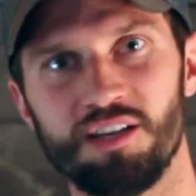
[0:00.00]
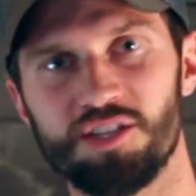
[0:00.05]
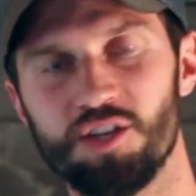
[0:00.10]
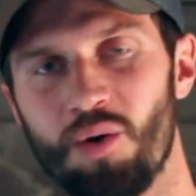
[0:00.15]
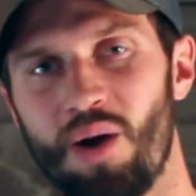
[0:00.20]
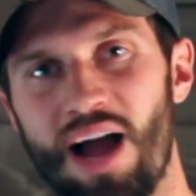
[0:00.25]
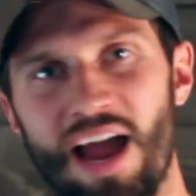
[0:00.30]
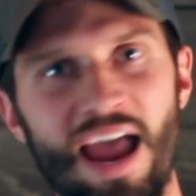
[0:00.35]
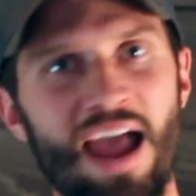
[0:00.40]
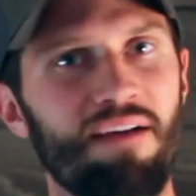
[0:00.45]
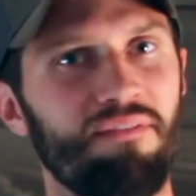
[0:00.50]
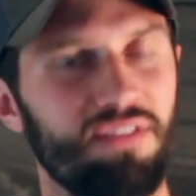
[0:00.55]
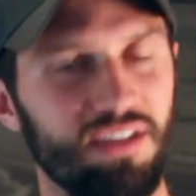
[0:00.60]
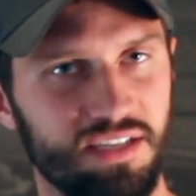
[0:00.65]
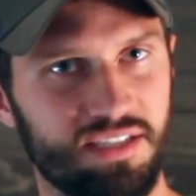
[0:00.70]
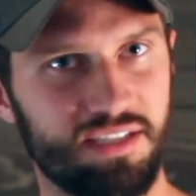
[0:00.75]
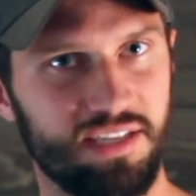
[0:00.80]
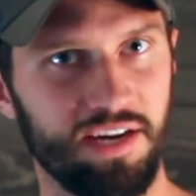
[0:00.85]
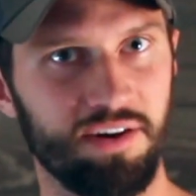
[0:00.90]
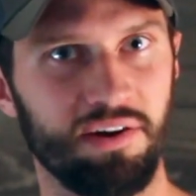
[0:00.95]
So I have
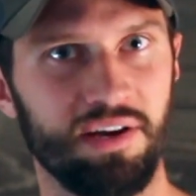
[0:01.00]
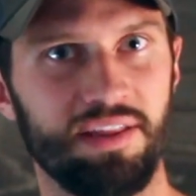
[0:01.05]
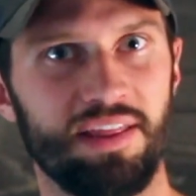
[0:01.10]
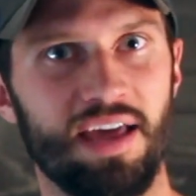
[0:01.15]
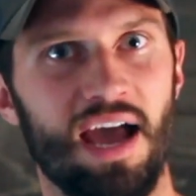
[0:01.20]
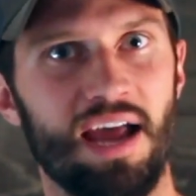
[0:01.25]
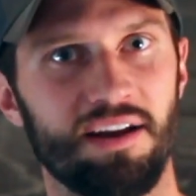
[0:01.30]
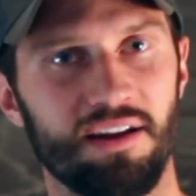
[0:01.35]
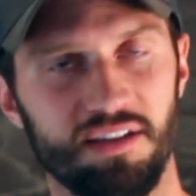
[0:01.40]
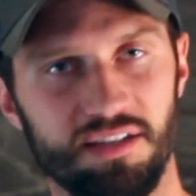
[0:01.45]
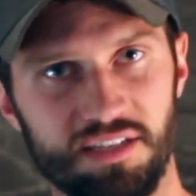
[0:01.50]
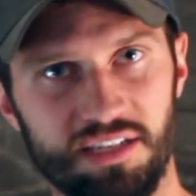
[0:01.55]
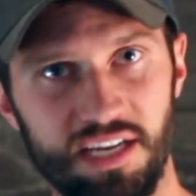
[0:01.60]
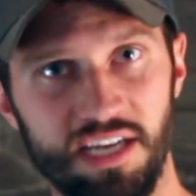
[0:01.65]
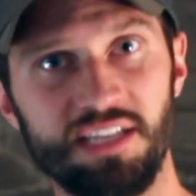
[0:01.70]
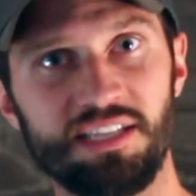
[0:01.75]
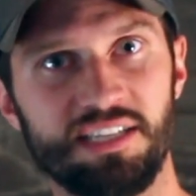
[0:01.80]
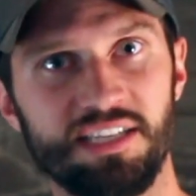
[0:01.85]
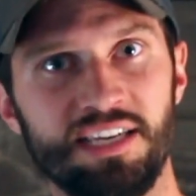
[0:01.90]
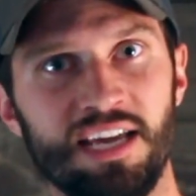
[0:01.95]
this theory that
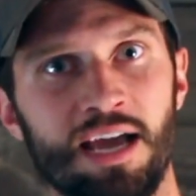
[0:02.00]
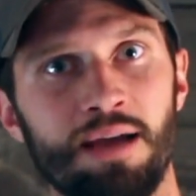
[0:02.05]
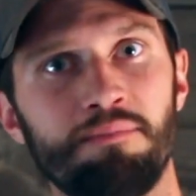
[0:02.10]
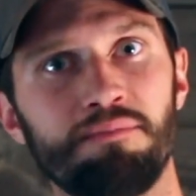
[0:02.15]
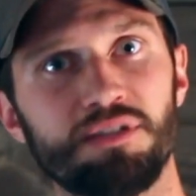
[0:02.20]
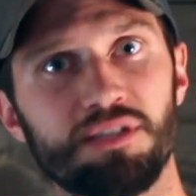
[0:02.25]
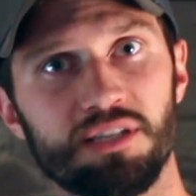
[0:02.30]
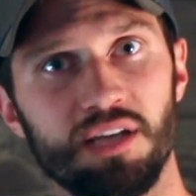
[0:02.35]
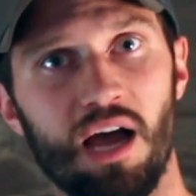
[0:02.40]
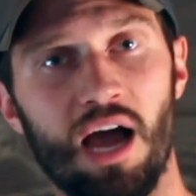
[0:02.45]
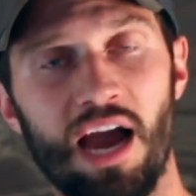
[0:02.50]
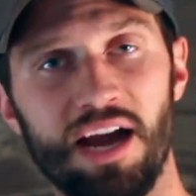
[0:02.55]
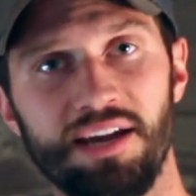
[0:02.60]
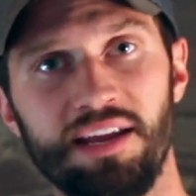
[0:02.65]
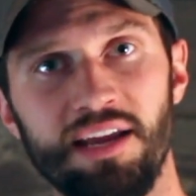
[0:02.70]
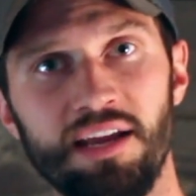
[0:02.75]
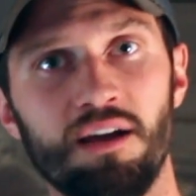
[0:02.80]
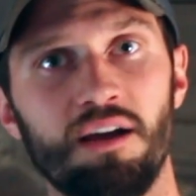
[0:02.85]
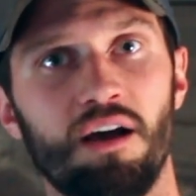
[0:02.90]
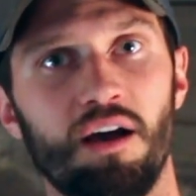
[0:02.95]
T C M's
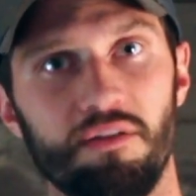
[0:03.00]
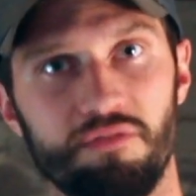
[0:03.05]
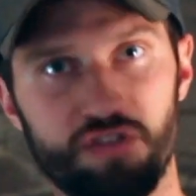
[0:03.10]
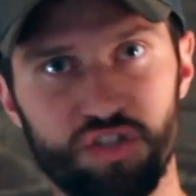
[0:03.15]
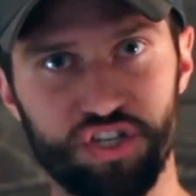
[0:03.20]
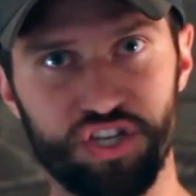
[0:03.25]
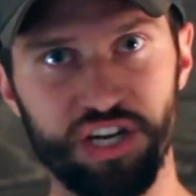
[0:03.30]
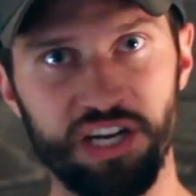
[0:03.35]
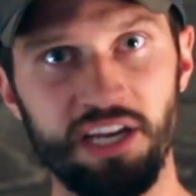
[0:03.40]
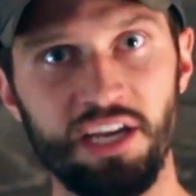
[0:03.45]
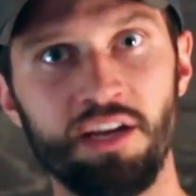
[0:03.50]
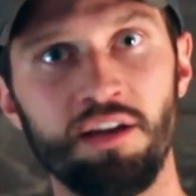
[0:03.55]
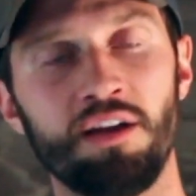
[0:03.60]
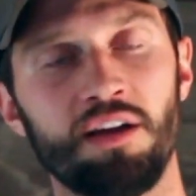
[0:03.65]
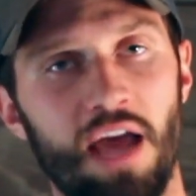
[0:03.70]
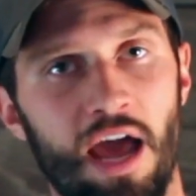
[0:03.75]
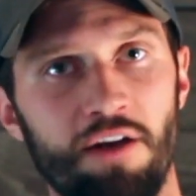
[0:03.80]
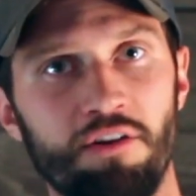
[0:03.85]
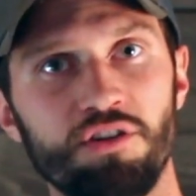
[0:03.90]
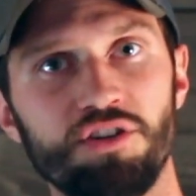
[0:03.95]
idea of Qi
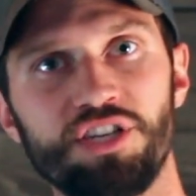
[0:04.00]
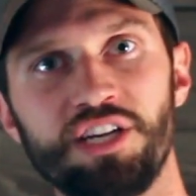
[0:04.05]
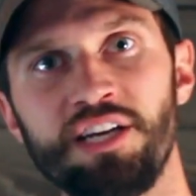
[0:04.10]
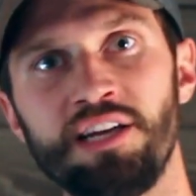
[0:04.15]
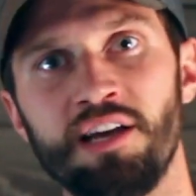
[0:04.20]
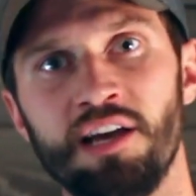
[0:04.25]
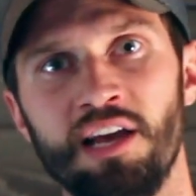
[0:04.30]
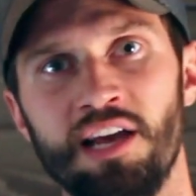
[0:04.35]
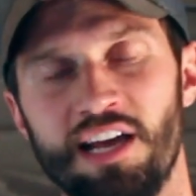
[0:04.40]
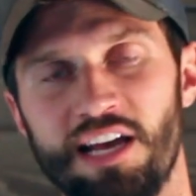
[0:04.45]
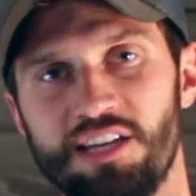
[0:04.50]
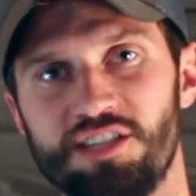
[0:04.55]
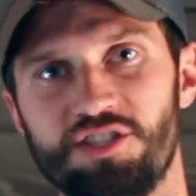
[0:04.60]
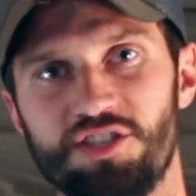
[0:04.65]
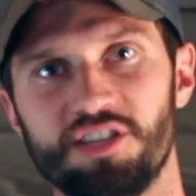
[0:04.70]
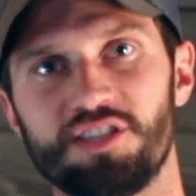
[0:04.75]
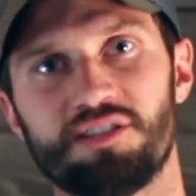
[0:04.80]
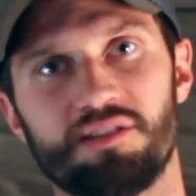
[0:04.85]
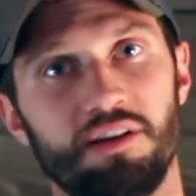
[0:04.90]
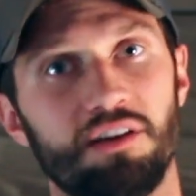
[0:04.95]
energy is
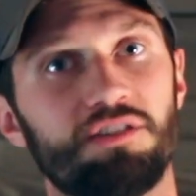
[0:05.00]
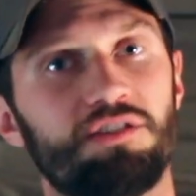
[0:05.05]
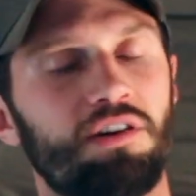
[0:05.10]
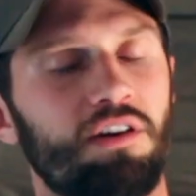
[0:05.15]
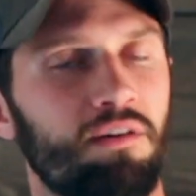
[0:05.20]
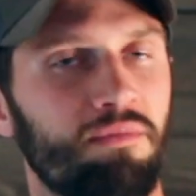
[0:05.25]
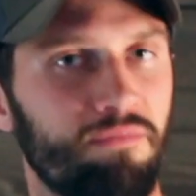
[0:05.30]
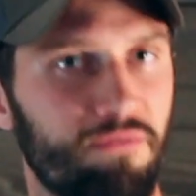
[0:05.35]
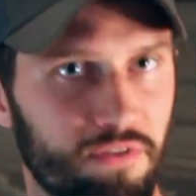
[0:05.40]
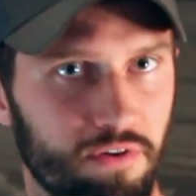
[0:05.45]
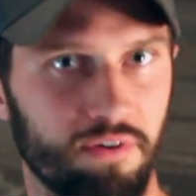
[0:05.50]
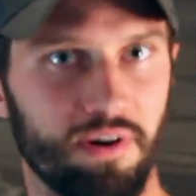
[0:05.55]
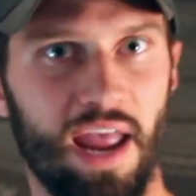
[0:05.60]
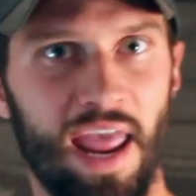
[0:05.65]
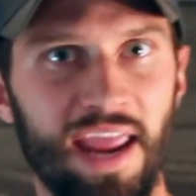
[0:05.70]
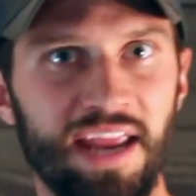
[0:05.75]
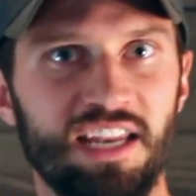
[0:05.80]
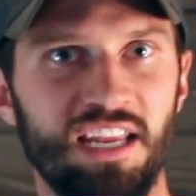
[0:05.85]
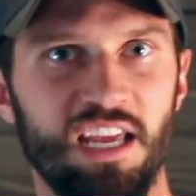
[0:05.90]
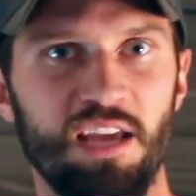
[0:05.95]
just their term for
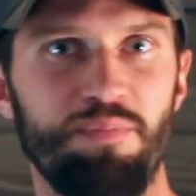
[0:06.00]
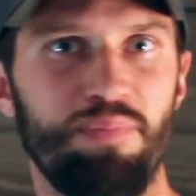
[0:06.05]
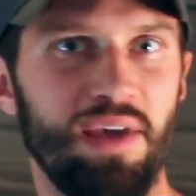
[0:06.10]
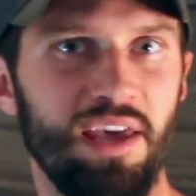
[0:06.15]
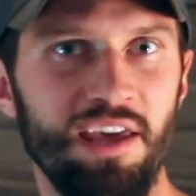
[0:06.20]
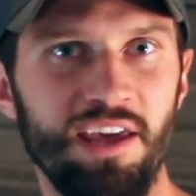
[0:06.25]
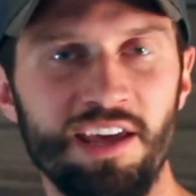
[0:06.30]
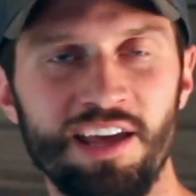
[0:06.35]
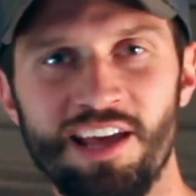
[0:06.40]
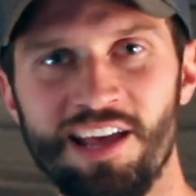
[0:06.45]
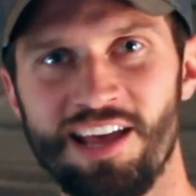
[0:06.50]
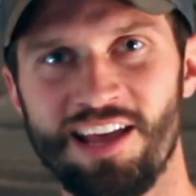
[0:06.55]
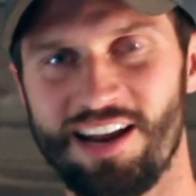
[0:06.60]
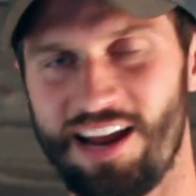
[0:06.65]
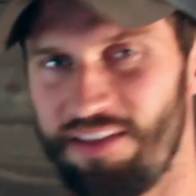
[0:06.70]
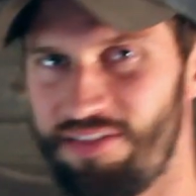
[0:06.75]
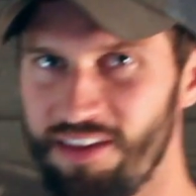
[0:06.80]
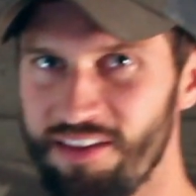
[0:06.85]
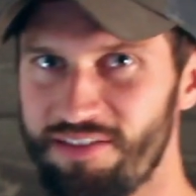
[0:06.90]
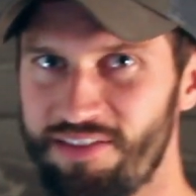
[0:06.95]
A T P, and
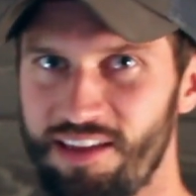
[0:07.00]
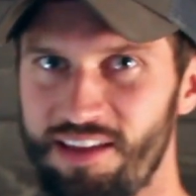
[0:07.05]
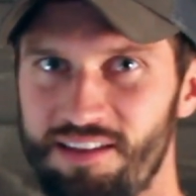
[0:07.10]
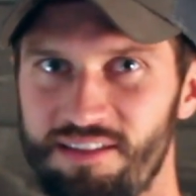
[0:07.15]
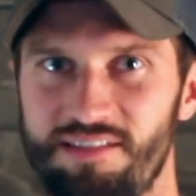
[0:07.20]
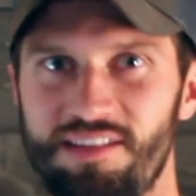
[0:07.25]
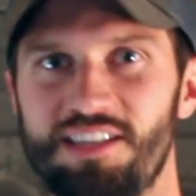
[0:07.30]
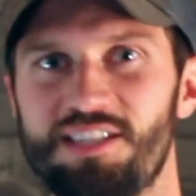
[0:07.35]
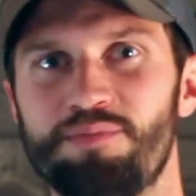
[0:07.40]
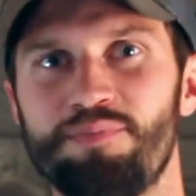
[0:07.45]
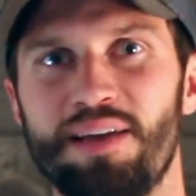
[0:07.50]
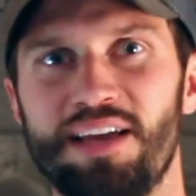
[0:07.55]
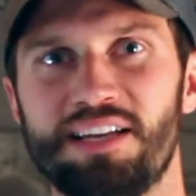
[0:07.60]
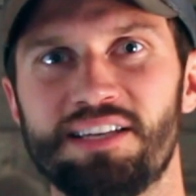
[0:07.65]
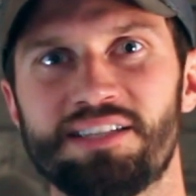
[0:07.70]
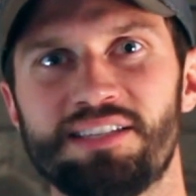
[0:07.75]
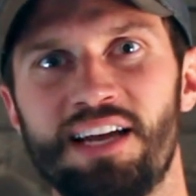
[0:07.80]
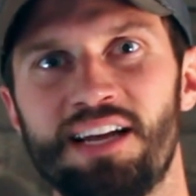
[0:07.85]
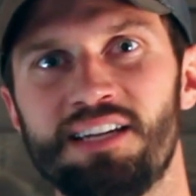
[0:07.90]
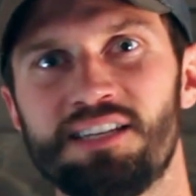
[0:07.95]
I think that this
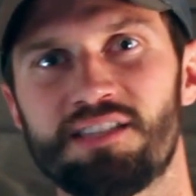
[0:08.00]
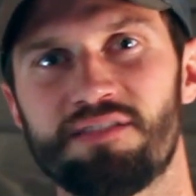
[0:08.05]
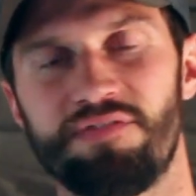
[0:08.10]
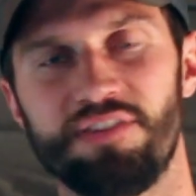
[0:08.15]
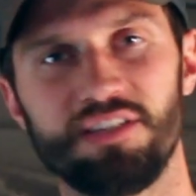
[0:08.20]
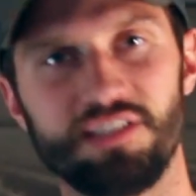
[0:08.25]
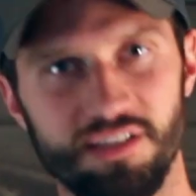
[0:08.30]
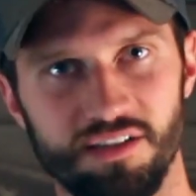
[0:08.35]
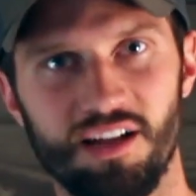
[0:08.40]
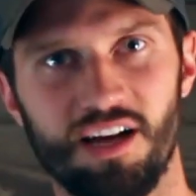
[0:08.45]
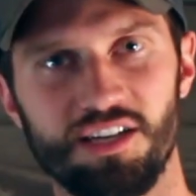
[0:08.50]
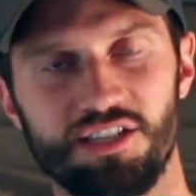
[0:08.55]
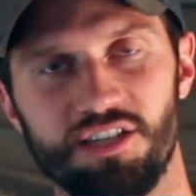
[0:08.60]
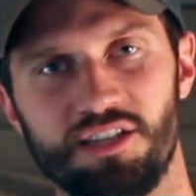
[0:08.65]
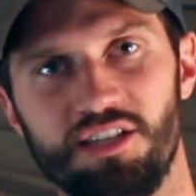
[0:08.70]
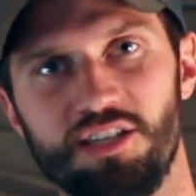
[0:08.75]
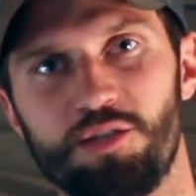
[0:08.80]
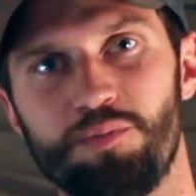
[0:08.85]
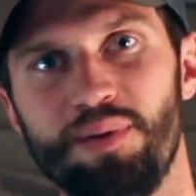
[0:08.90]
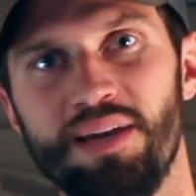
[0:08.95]
makes sense
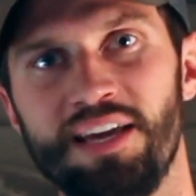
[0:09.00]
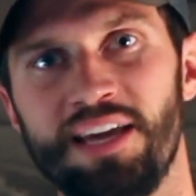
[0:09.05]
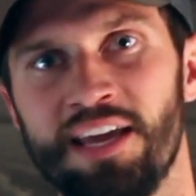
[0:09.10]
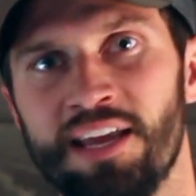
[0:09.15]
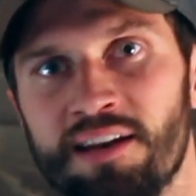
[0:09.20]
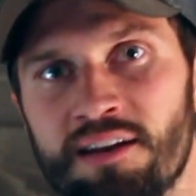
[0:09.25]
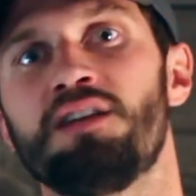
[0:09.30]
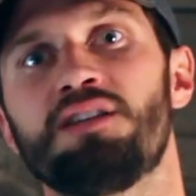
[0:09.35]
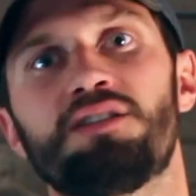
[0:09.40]
physiologically speaking.